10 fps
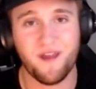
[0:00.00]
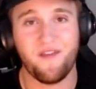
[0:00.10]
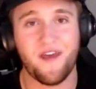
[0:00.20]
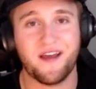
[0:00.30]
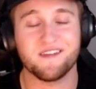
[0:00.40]

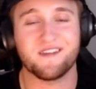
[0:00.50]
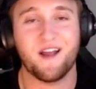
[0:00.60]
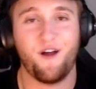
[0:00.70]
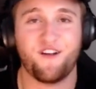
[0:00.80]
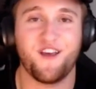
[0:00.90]
and they can stay
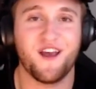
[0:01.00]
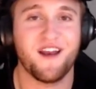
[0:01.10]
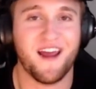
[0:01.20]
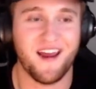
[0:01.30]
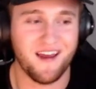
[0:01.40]
locked in
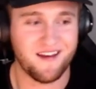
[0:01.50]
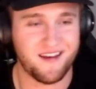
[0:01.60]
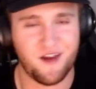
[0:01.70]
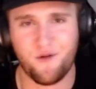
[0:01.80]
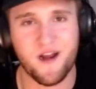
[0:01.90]
and
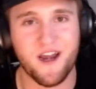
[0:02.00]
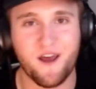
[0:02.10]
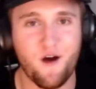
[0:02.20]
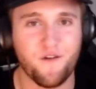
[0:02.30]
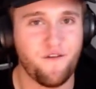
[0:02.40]
get ready to
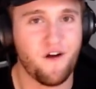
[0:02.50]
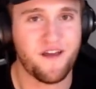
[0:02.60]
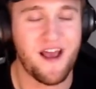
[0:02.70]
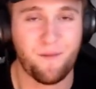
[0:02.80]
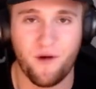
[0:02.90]
go for fall
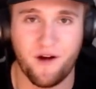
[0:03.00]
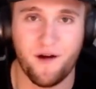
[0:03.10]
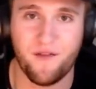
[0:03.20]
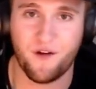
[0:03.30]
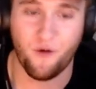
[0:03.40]
camp right
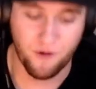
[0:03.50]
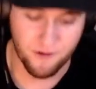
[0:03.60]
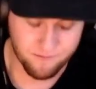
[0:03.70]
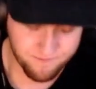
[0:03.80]
around the corner.